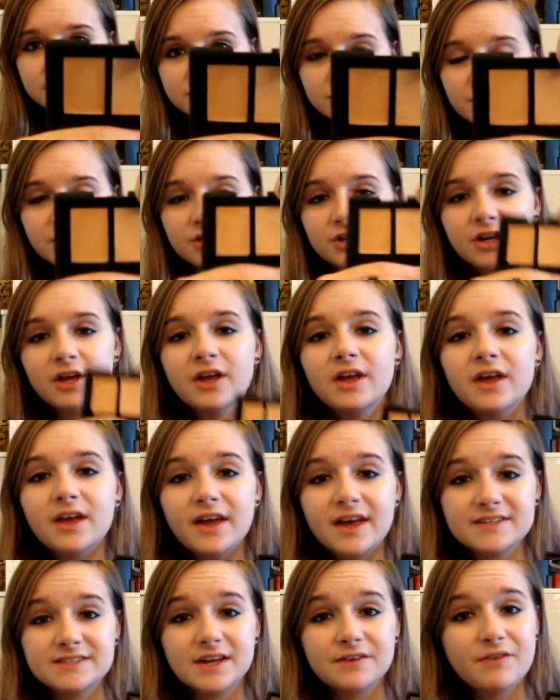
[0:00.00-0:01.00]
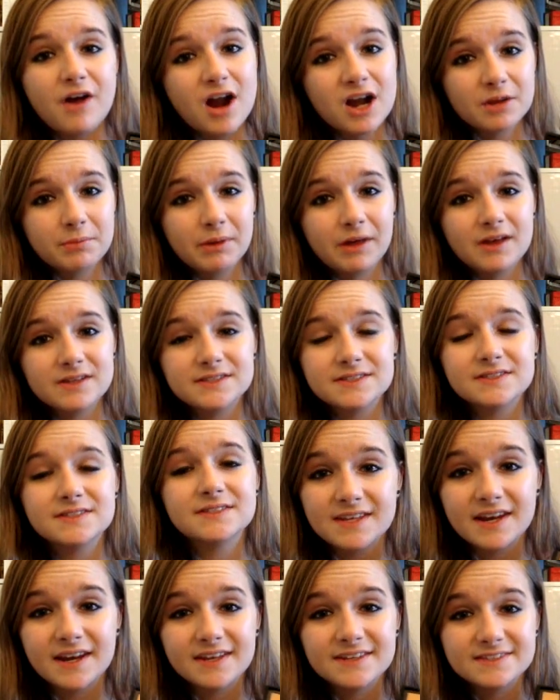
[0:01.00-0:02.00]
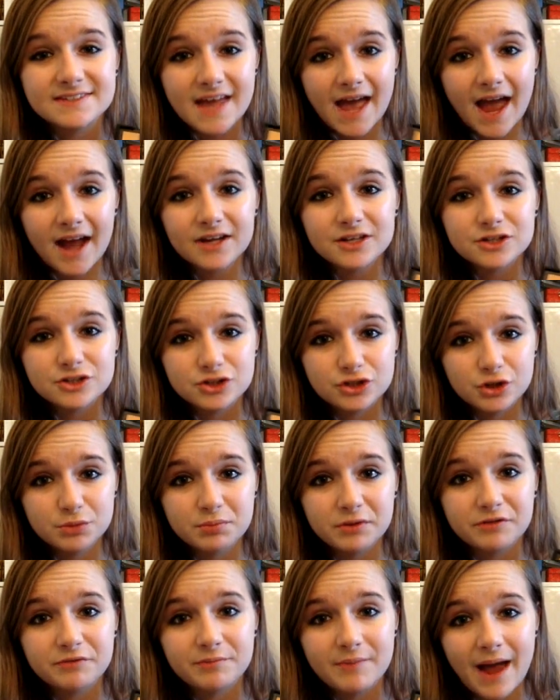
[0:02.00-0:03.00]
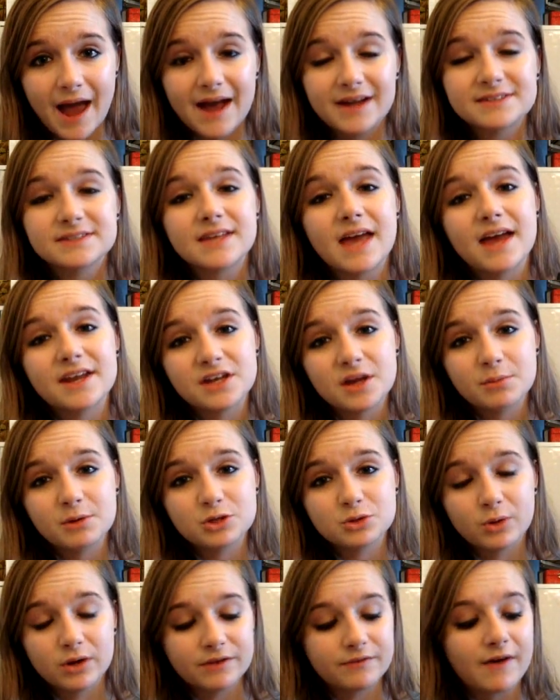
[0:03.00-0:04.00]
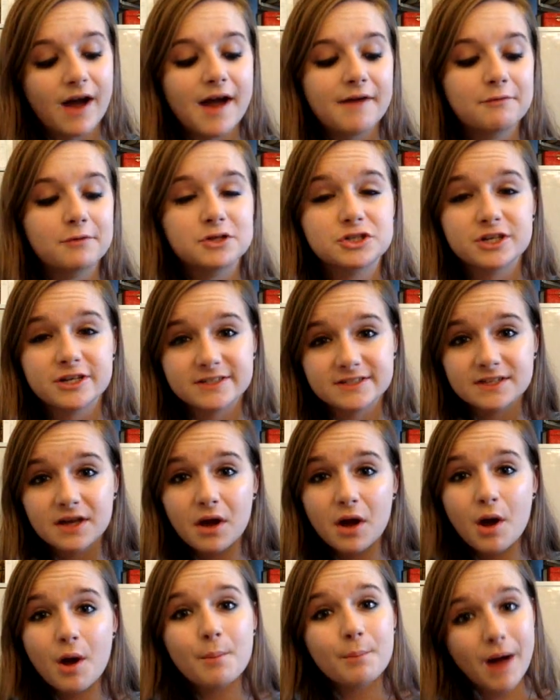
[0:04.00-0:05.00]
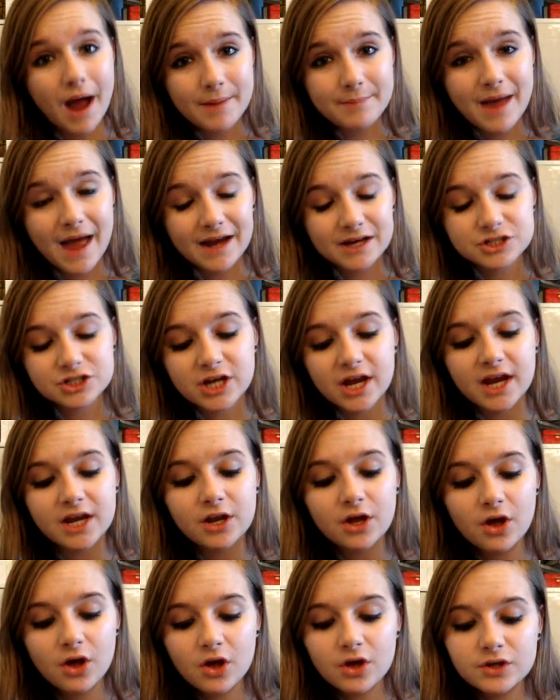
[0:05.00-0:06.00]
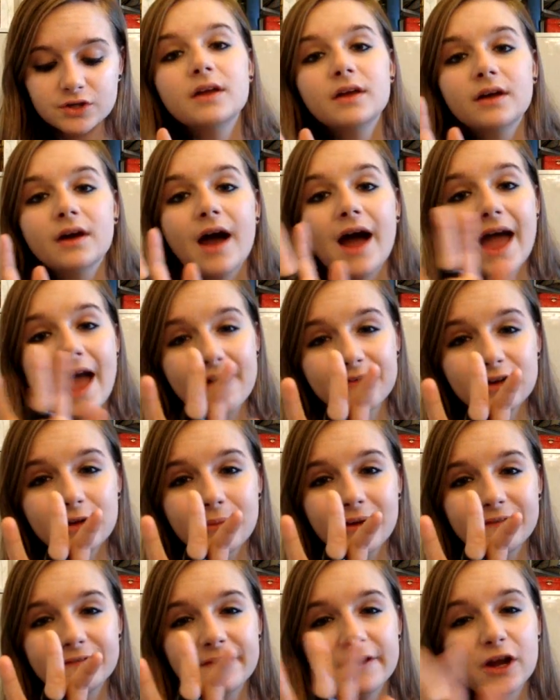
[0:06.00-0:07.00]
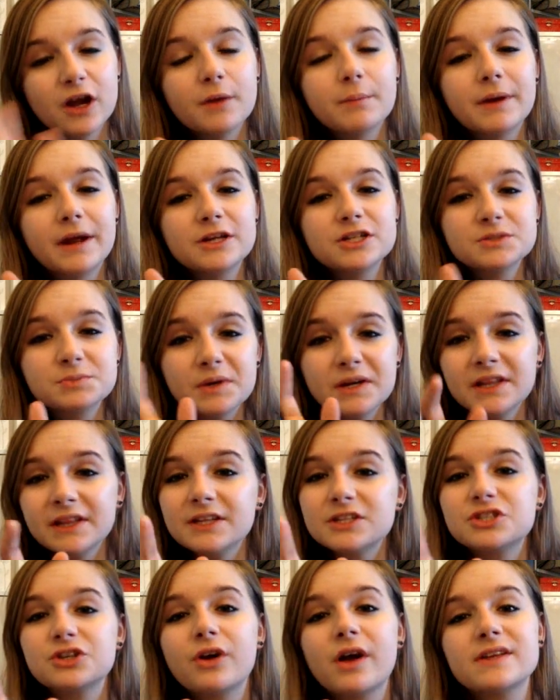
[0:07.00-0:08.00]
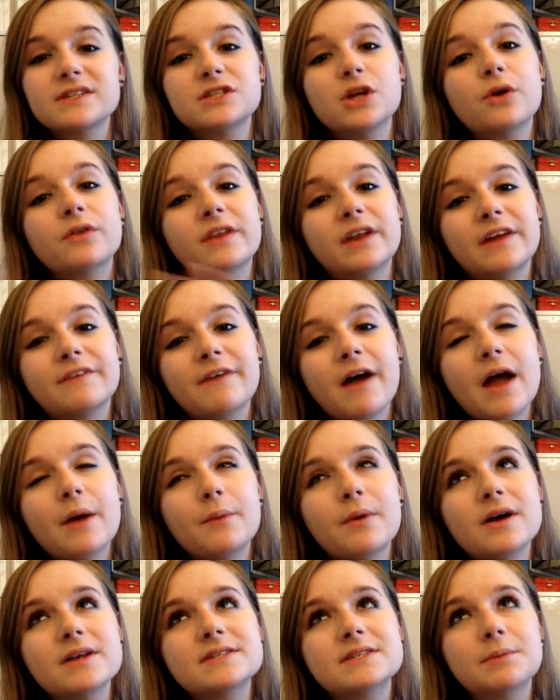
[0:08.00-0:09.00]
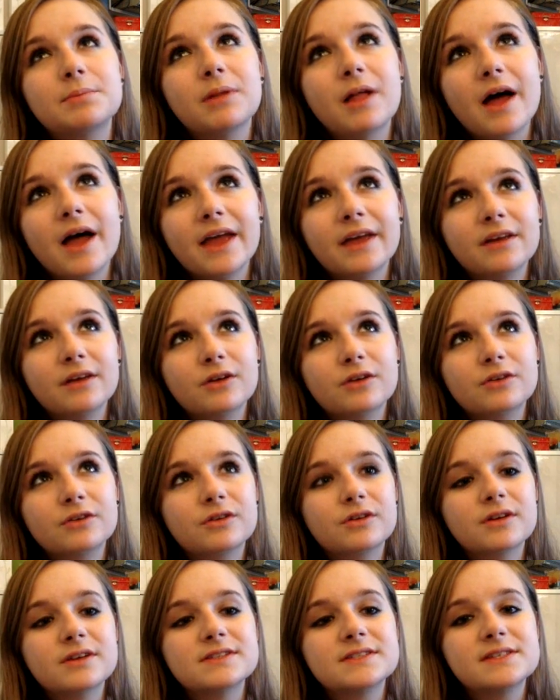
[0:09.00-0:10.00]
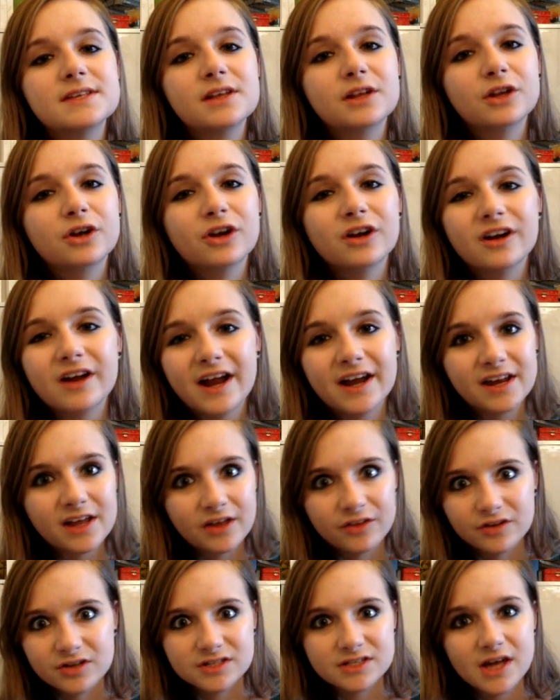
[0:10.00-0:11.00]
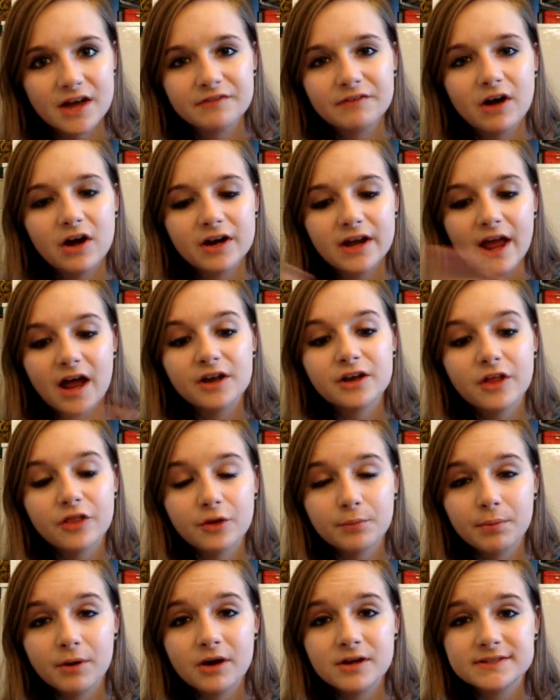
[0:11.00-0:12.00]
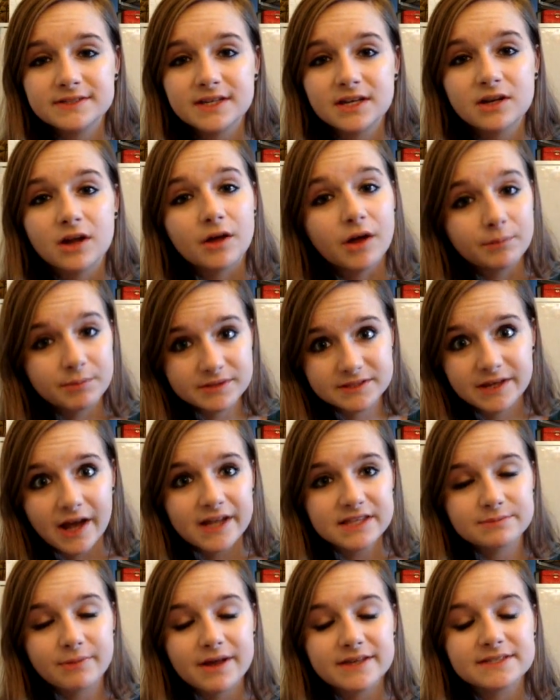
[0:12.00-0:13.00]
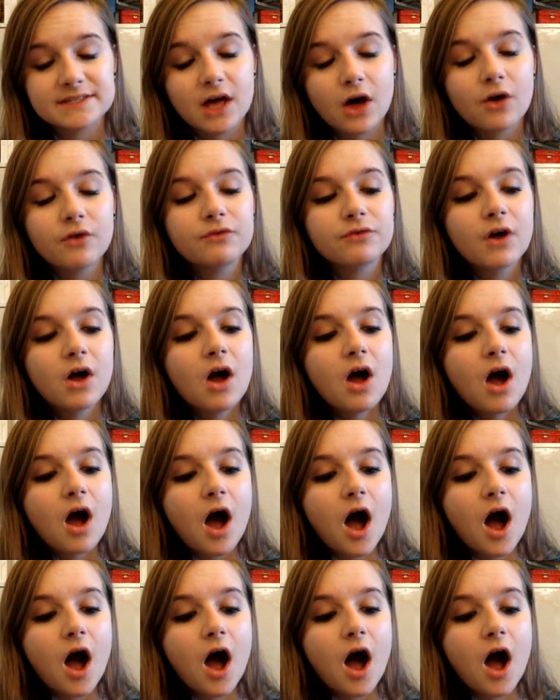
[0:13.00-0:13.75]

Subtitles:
Custard, it's ironic because this is an exact dupe of MAC's NW25, which is my MAC shade. I have it on my finger, but I just wanted to let you guys know that if I was applying concealer or any other stuff on another person besides myself,